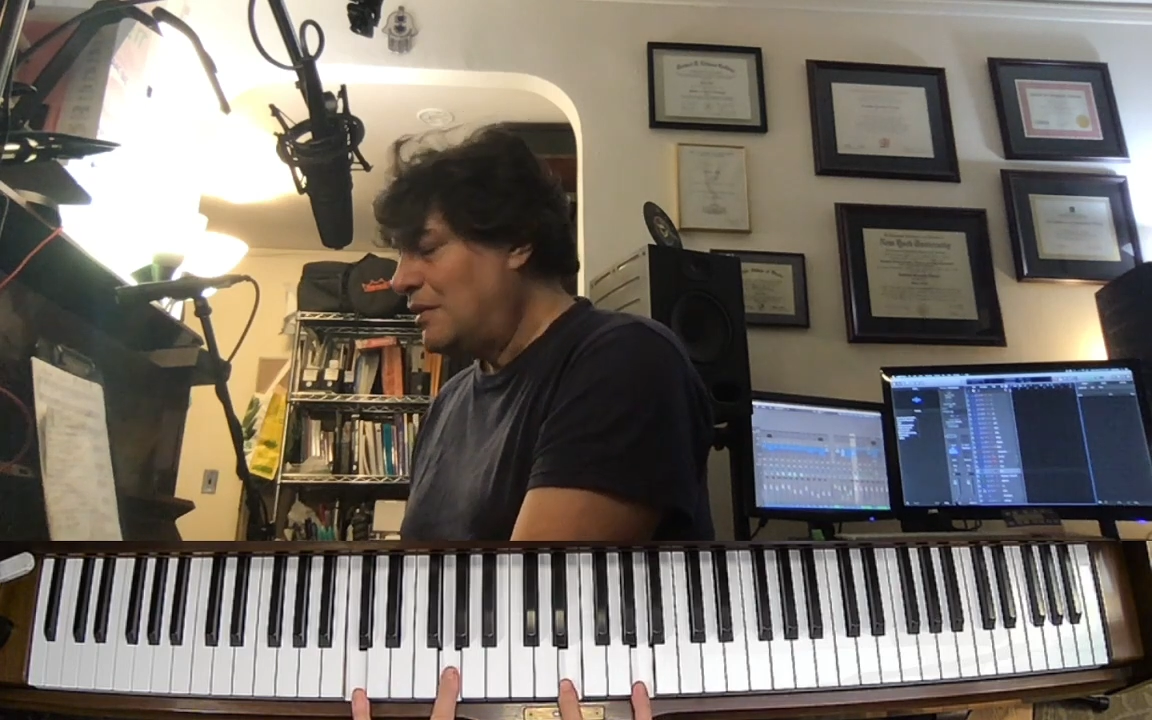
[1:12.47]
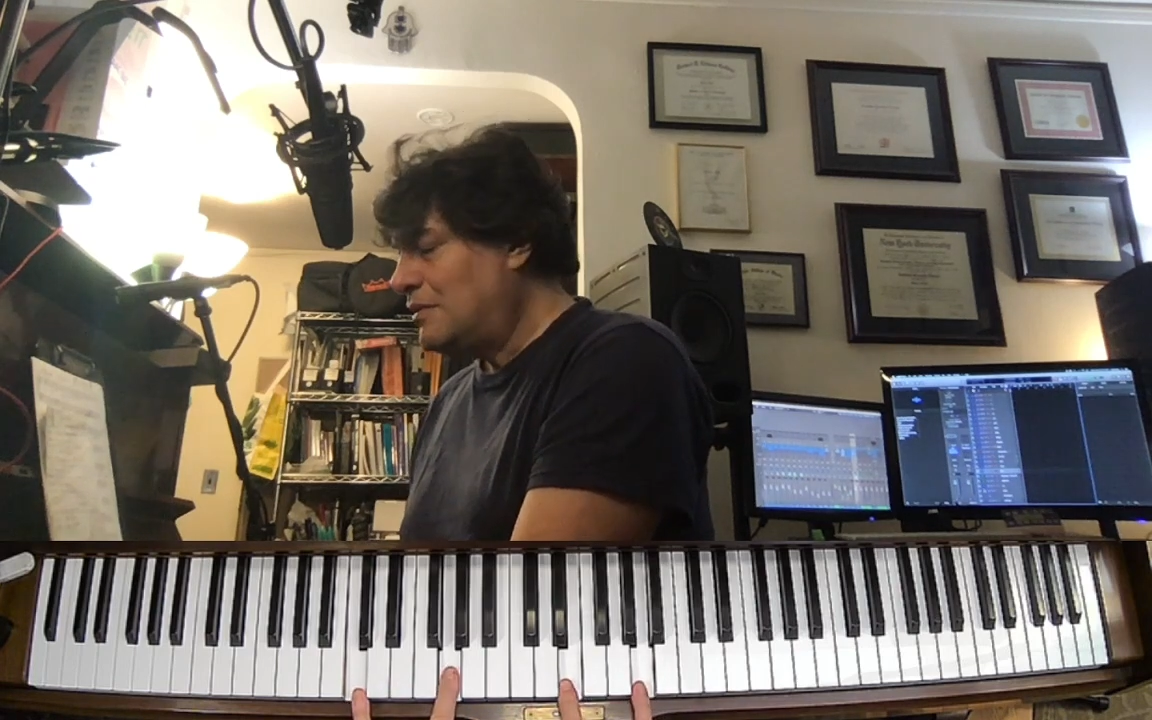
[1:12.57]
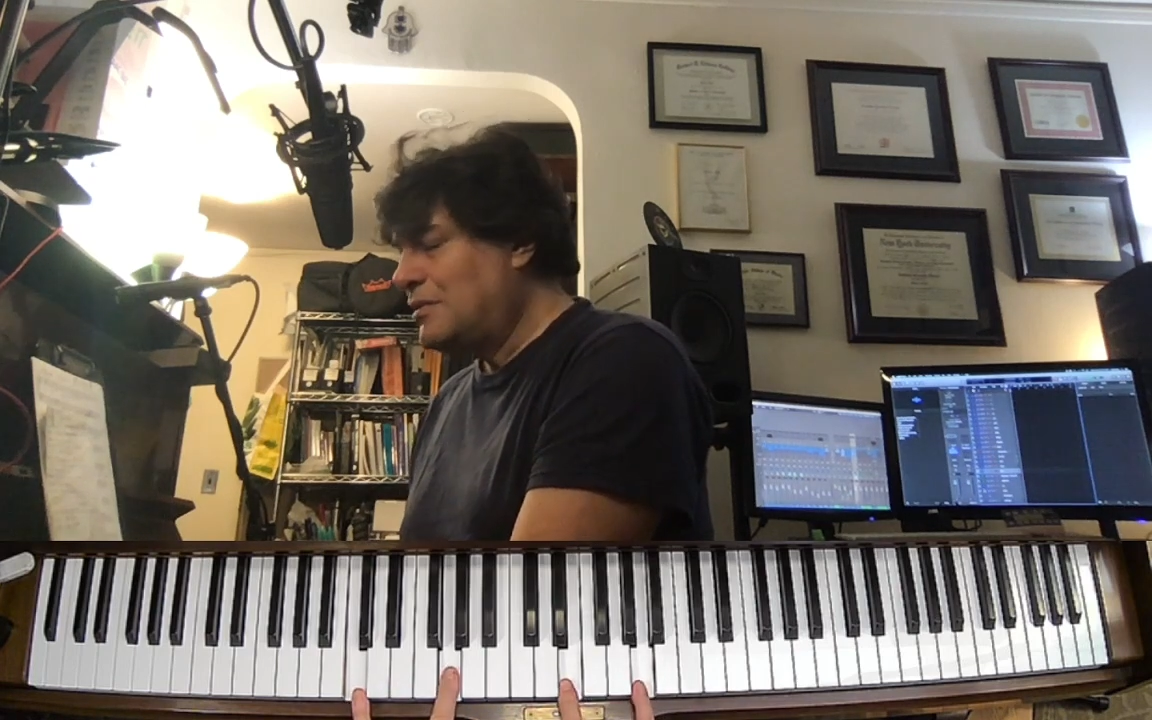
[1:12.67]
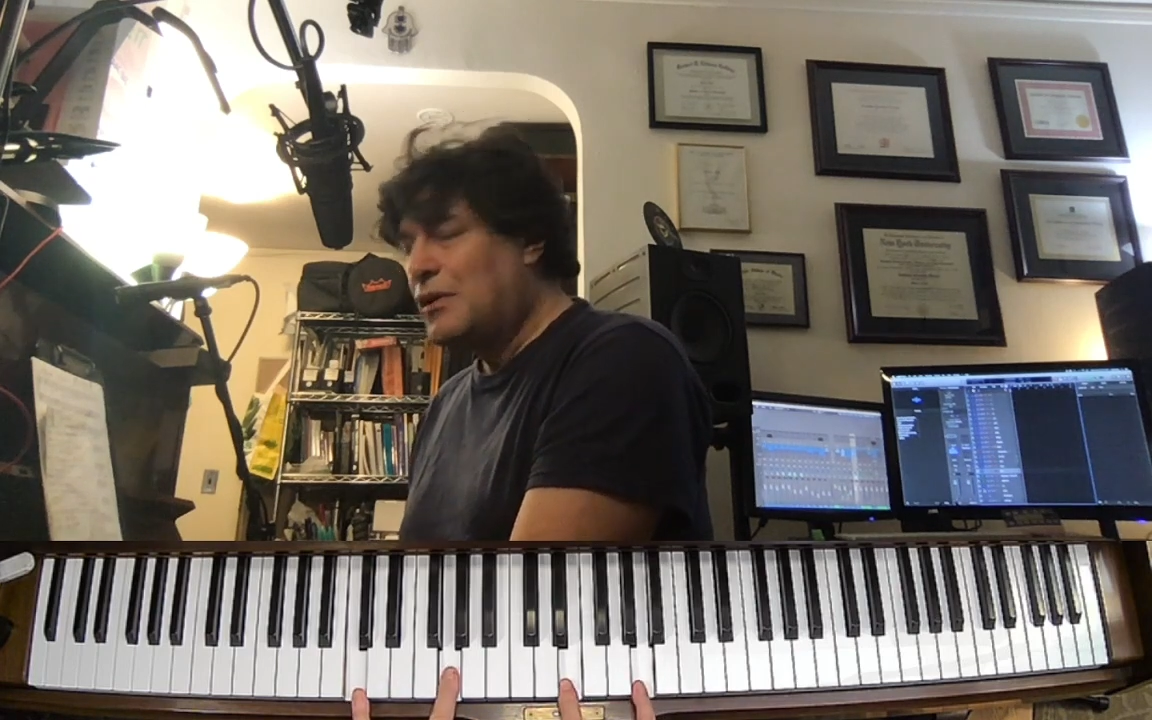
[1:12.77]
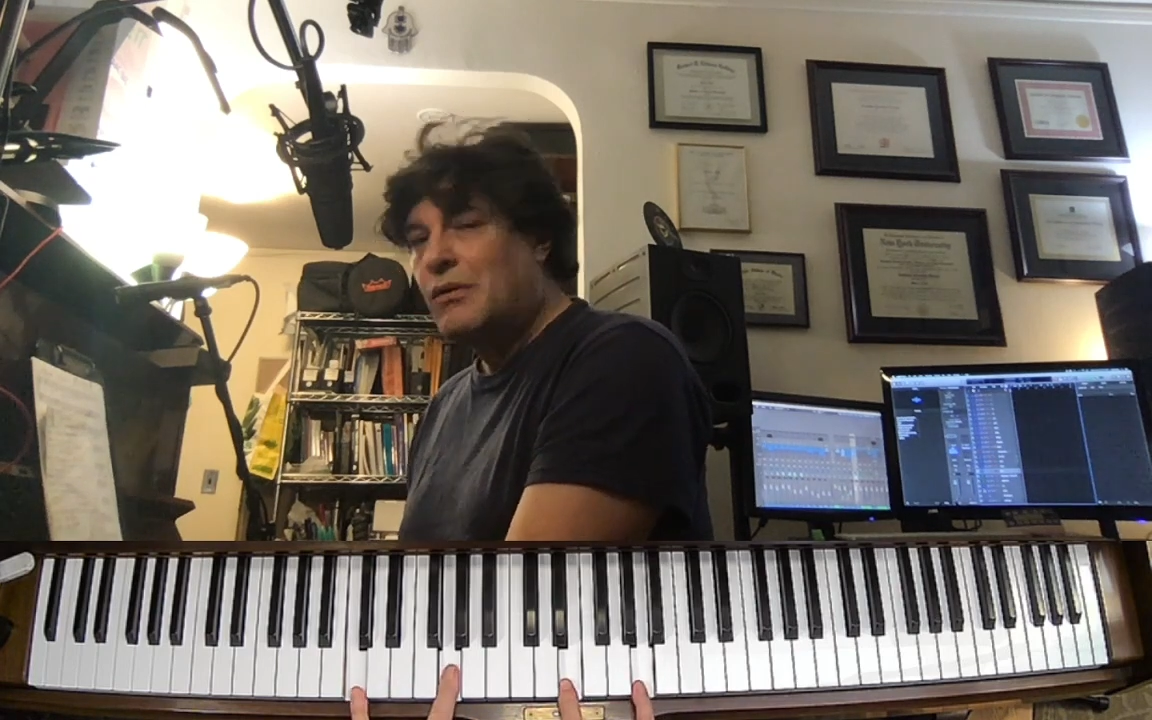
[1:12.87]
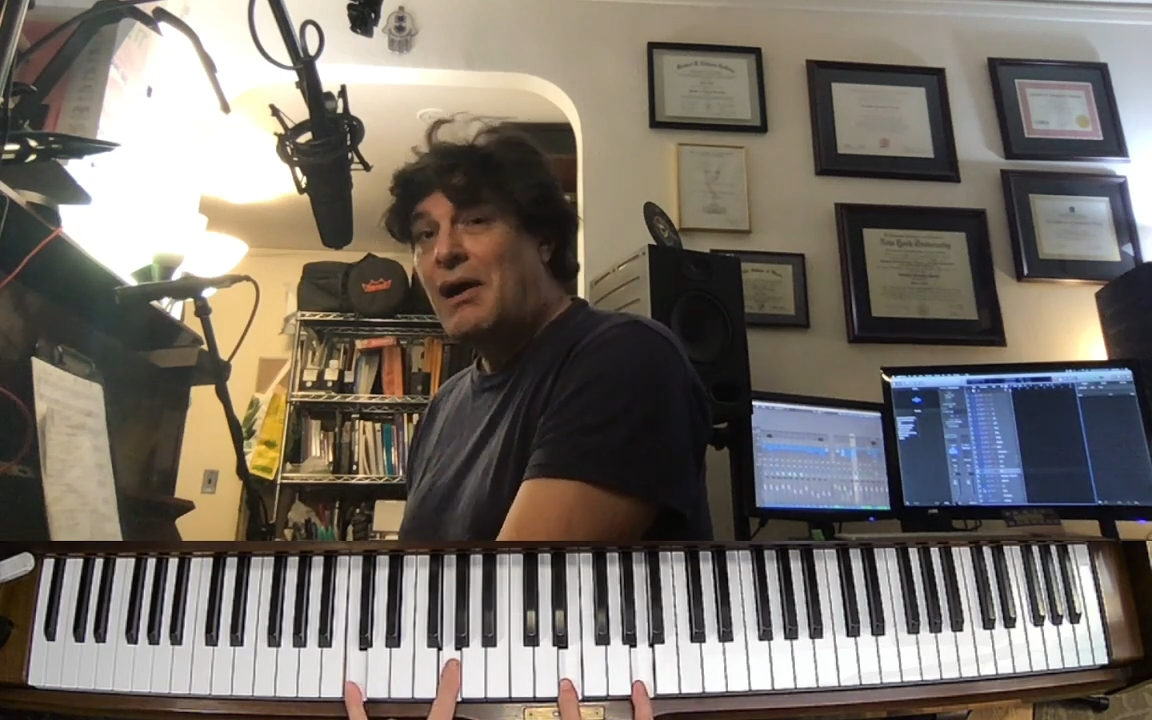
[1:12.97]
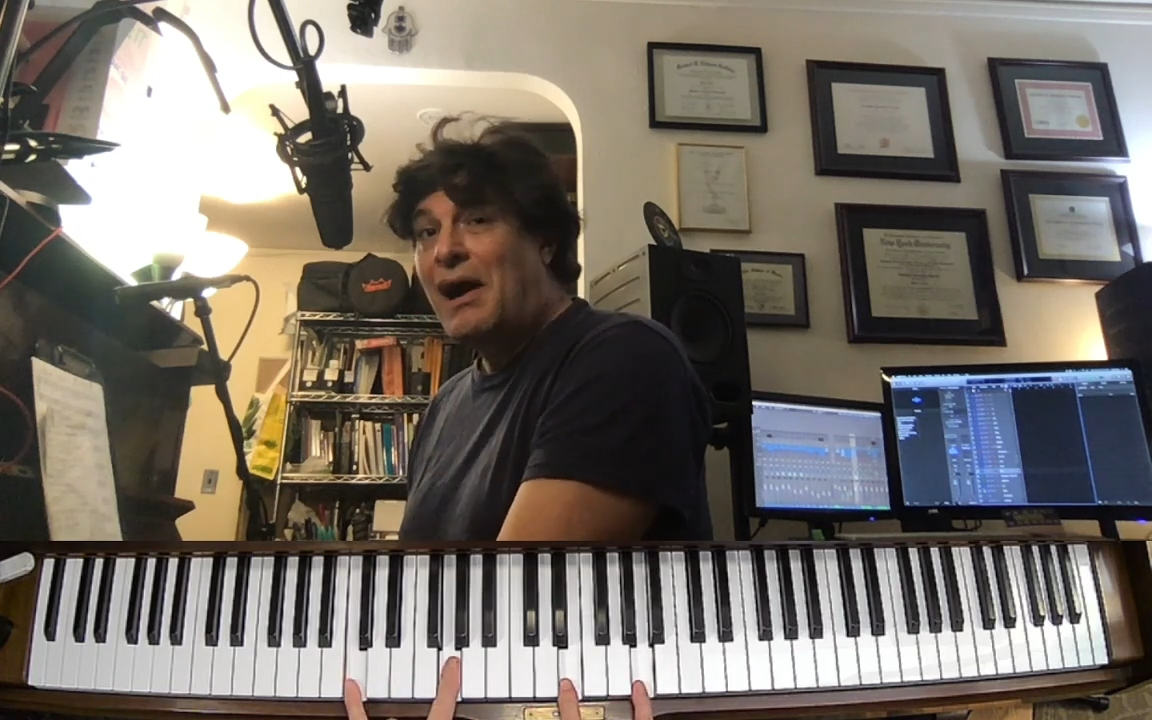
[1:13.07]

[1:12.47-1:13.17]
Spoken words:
So